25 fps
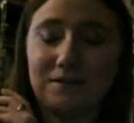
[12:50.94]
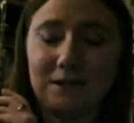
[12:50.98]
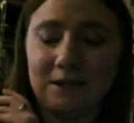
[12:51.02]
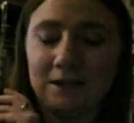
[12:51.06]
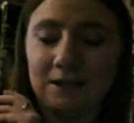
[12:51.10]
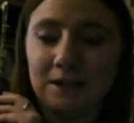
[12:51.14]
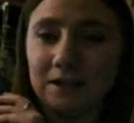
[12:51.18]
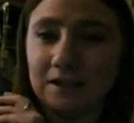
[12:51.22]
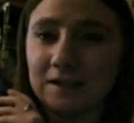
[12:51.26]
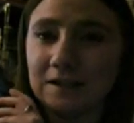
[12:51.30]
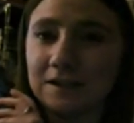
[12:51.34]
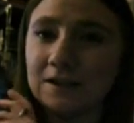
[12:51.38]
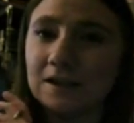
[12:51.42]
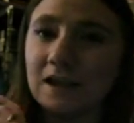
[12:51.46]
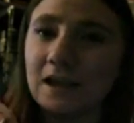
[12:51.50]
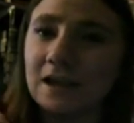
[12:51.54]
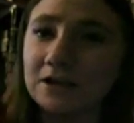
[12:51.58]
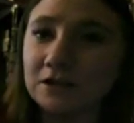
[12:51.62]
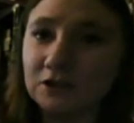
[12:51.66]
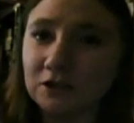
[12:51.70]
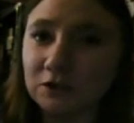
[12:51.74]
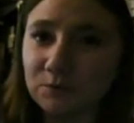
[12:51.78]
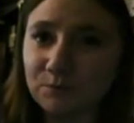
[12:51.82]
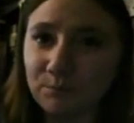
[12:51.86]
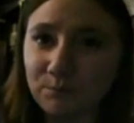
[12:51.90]
It's
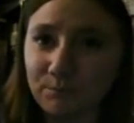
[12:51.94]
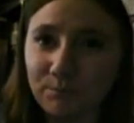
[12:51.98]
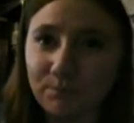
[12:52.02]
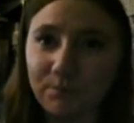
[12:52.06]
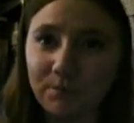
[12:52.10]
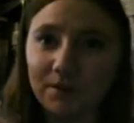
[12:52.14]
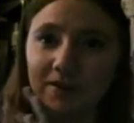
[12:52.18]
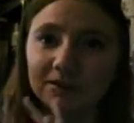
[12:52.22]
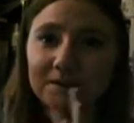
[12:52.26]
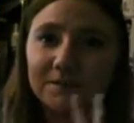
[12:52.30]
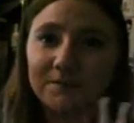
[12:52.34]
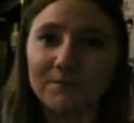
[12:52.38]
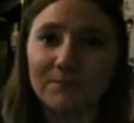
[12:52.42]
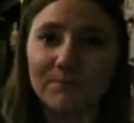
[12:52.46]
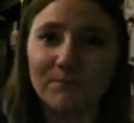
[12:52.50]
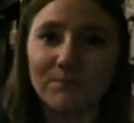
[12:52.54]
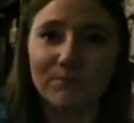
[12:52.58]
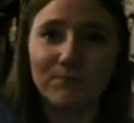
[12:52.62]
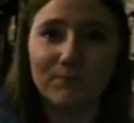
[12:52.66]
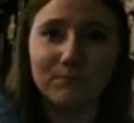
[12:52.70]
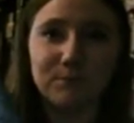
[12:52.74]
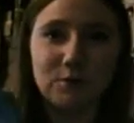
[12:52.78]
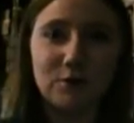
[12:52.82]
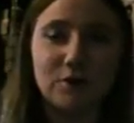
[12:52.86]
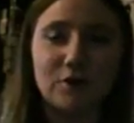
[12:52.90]

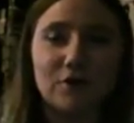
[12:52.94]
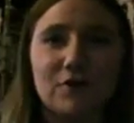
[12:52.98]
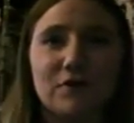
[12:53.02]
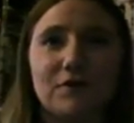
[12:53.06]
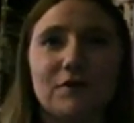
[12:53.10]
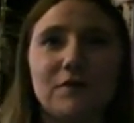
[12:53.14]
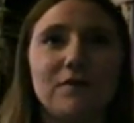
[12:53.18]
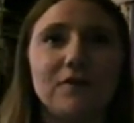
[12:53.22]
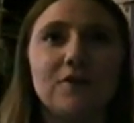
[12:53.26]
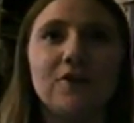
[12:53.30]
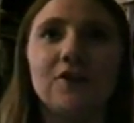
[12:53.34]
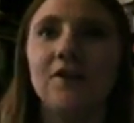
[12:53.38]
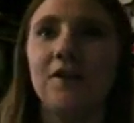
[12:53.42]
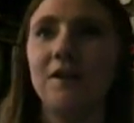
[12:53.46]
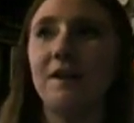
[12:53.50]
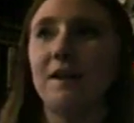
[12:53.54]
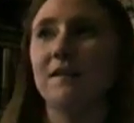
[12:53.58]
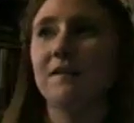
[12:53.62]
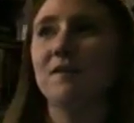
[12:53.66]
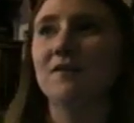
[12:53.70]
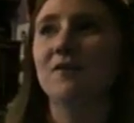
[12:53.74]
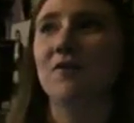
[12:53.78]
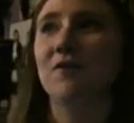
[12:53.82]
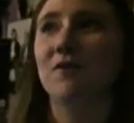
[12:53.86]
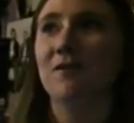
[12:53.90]
beautiful,
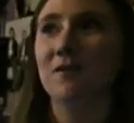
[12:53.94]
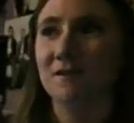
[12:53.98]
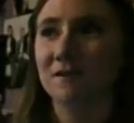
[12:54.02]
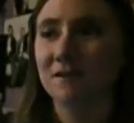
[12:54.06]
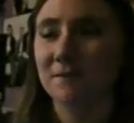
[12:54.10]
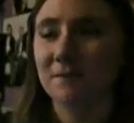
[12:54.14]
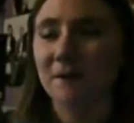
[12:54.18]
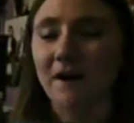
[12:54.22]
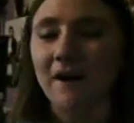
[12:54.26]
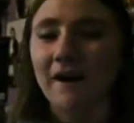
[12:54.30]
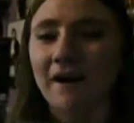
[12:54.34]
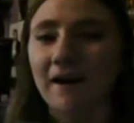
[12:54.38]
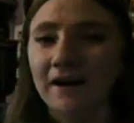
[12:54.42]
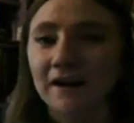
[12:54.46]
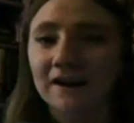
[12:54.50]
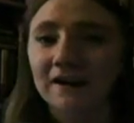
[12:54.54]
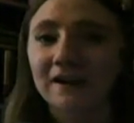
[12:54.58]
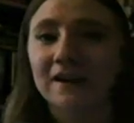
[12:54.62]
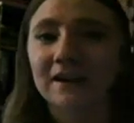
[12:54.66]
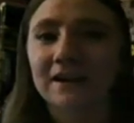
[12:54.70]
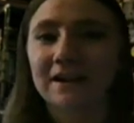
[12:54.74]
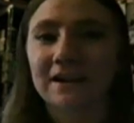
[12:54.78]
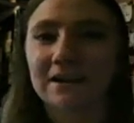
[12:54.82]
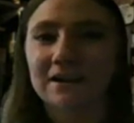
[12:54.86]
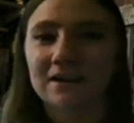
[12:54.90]
it's awe-inspiring,
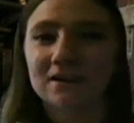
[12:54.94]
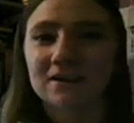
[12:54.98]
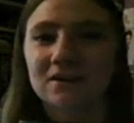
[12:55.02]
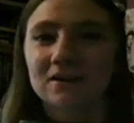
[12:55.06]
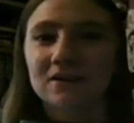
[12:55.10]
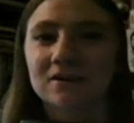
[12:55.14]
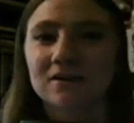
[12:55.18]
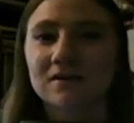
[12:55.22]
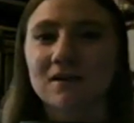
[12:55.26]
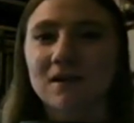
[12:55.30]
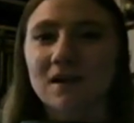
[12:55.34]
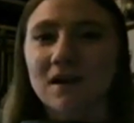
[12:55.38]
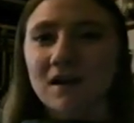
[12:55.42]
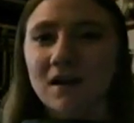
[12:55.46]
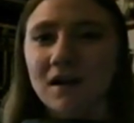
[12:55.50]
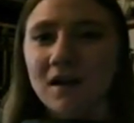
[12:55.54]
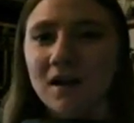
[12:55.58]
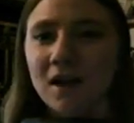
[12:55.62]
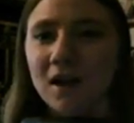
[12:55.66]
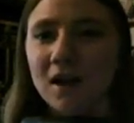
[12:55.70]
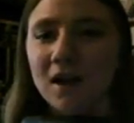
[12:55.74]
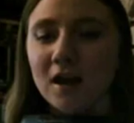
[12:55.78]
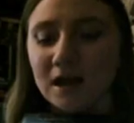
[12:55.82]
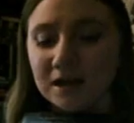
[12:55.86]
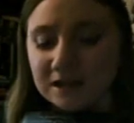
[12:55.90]
it's
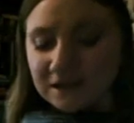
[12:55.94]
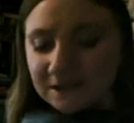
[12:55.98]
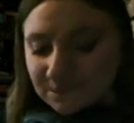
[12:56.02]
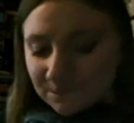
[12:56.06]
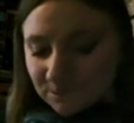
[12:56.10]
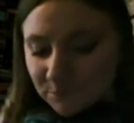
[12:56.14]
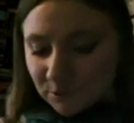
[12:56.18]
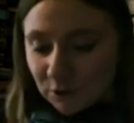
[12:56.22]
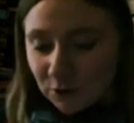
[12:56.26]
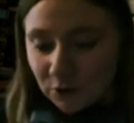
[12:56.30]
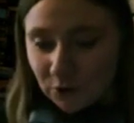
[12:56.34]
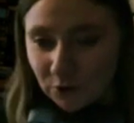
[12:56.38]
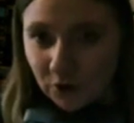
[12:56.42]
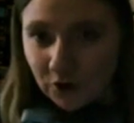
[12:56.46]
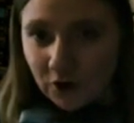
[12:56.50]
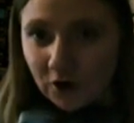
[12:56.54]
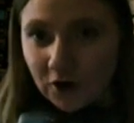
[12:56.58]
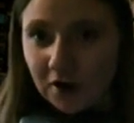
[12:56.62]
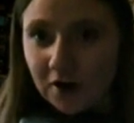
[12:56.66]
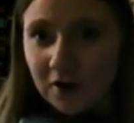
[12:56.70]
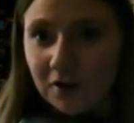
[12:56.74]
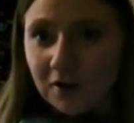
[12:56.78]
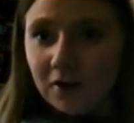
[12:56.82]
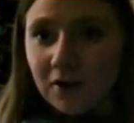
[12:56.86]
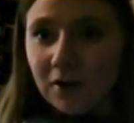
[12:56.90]

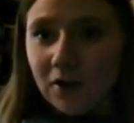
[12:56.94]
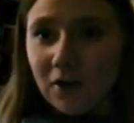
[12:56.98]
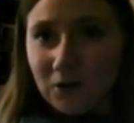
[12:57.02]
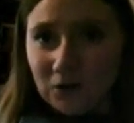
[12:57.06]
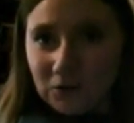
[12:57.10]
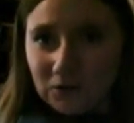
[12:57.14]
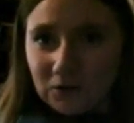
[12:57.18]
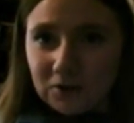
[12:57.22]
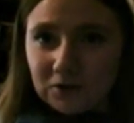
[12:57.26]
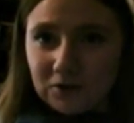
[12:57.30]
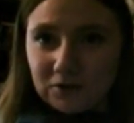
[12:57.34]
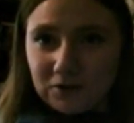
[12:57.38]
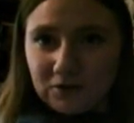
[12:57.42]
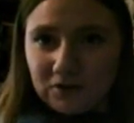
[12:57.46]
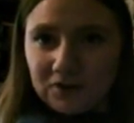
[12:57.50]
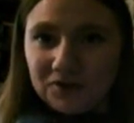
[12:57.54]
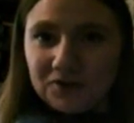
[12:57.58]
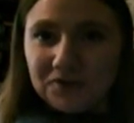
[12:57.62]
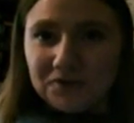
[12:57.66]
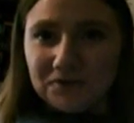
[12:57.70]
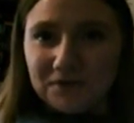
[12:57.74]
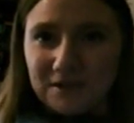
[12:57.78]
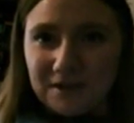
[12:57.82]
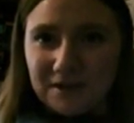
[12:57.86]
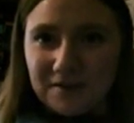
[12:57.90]
pure,
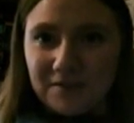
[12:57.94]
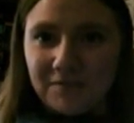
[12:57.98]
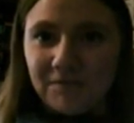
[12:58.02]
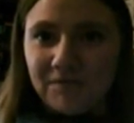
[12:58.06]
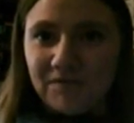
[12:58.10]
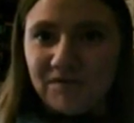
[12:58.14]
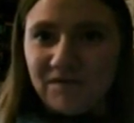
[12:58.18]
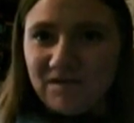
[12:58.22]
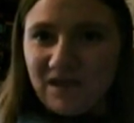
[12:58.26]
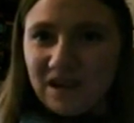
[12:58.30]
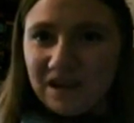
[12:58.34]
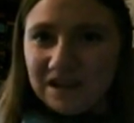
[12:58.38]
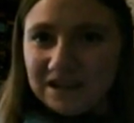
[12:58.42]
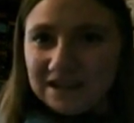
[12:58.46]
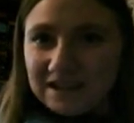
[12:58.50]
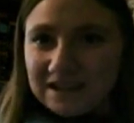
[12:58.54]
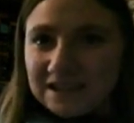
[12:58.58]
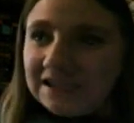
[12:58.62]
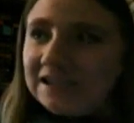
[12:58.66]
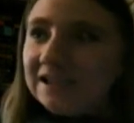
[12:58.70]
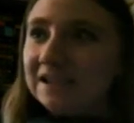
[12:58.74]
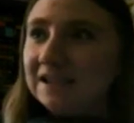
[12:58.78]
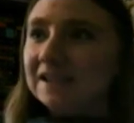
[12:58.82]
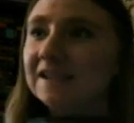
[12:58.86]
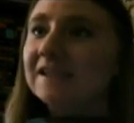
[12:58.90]
unadulterated
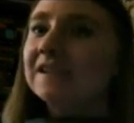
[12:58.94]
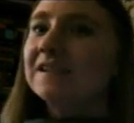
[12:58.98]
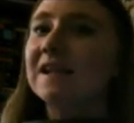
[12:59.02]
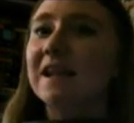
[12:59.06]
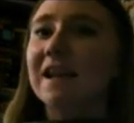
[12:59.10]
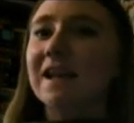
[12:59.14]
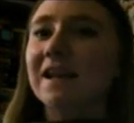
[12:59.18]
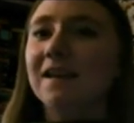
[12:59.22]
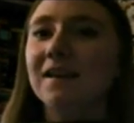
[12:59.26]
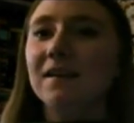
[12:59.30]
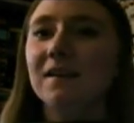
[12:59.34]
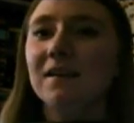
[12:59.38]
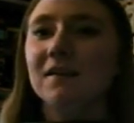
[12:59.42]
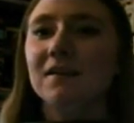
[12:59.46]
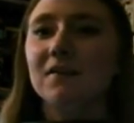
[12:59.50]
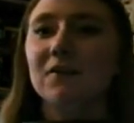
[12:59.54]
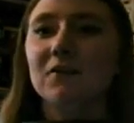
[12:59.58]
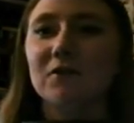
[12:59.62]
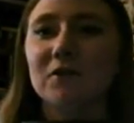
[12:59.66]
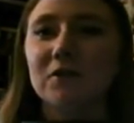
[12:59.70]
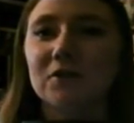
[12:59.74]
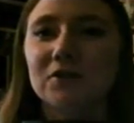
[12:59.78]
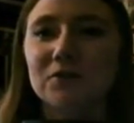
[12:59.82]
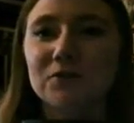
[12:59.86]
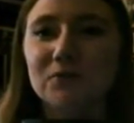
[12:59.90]
fantasy.
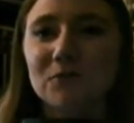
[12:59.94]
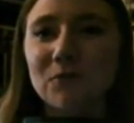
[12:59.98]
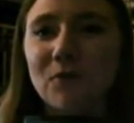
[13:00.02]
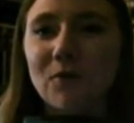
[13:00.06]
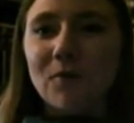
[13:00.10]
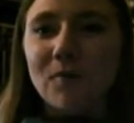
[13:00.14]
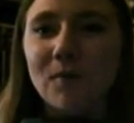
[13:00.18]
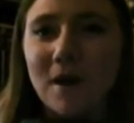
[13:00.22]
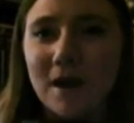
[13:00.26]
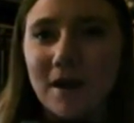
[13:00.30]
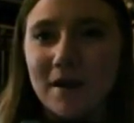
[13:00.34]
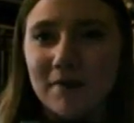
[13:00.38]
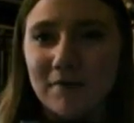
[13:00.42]
There is no way